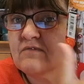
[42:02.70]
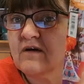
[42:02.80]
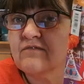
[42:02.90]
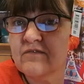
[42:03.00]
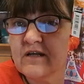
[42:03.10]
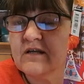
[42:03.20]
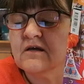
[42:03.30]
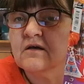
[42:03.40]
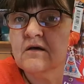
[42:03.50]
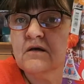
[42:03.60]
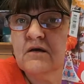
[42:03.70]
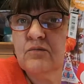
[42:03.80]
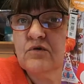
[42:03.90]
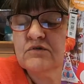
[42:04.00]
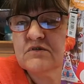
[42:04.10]
roughly
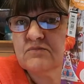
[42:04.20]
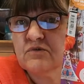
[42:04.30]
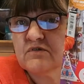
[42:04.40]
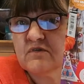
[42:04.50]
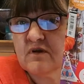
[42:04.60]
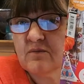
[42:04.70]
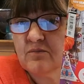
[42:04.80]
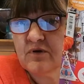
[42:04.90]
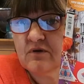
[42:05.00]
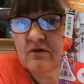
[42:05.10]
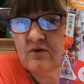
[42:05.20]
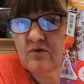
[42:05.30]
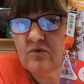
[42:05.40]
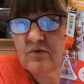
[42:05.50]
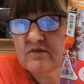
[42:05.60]
what's in them, but not
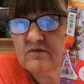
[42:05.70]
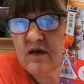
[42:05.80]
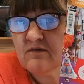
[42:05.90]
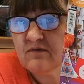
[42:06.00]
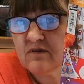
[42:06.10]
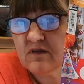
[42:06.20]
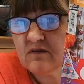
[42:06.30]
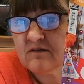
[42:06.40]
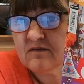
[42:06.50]
always everything that's